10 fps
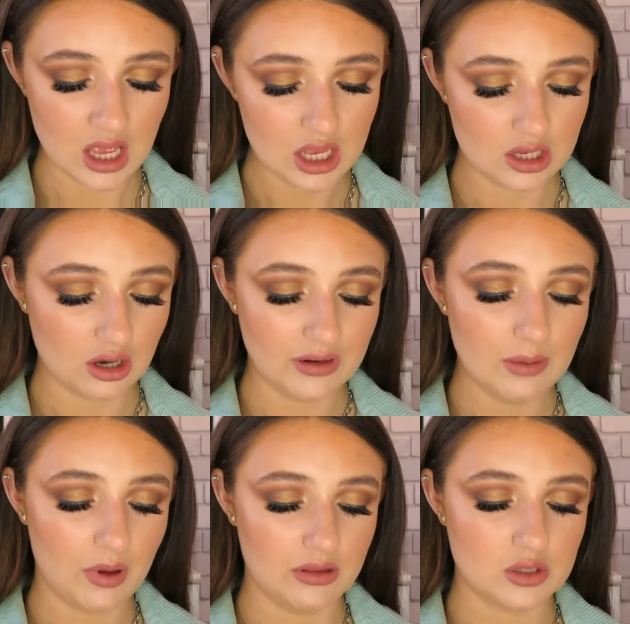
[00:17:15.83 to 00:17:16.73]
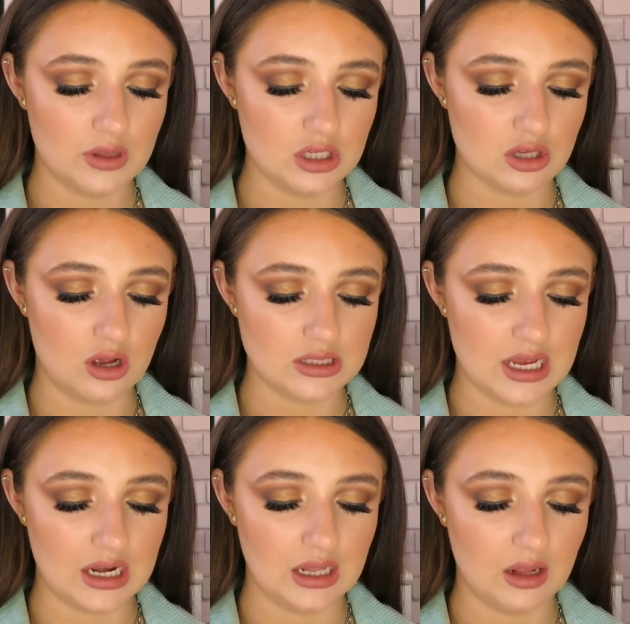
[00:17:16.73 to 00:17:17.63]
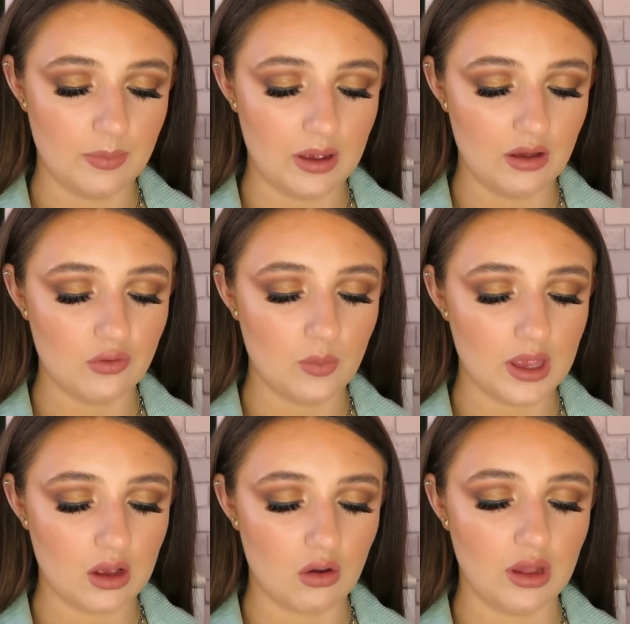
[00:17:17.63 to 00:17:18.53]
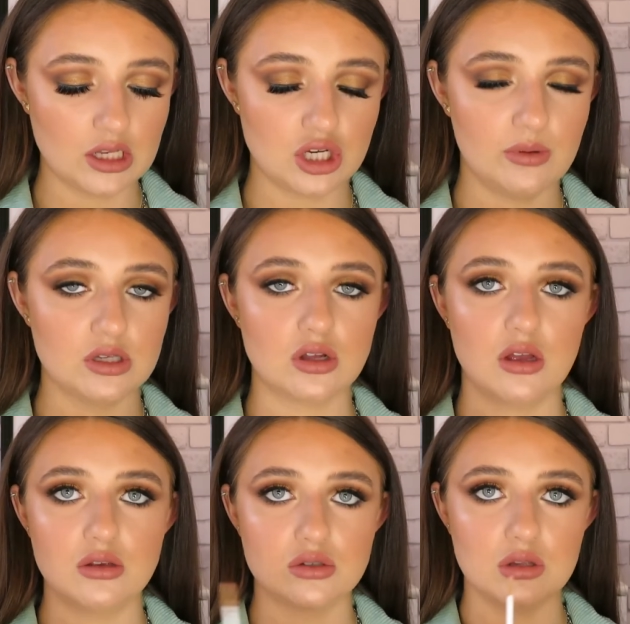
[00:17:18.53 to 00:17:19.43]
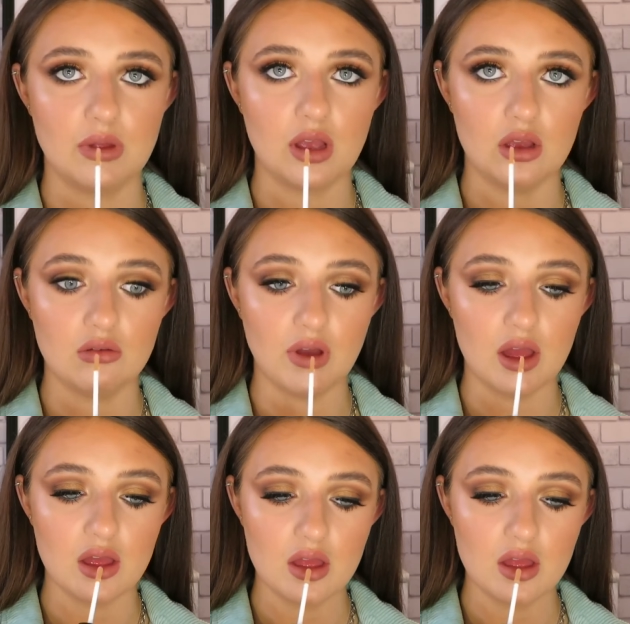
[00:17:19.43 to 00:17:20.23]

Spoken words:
you're not really bothered when you start turning a little bit of a weird colour. You know, when you start using them like over,